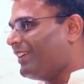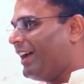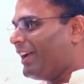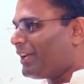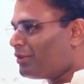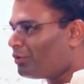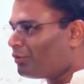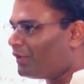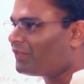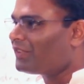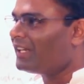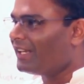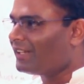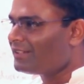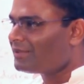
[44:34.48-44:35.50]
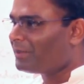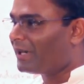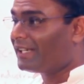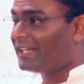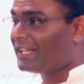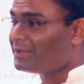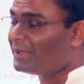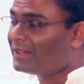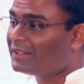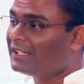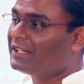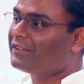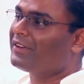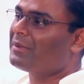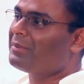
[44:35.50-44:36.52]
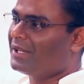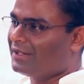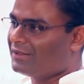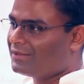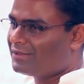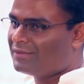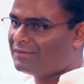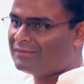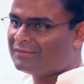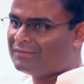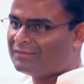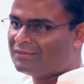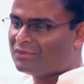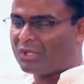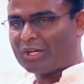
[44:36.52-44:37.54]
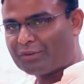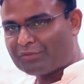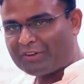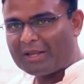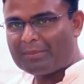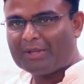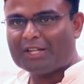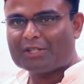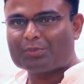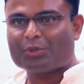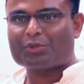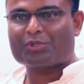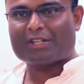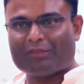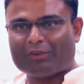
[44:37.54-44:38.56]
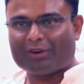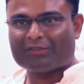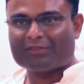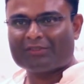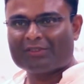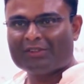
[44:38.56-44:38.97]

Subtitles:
I can do 50 lengths, but it takes me 35 minutes. So I got 5 minutes more to shave off.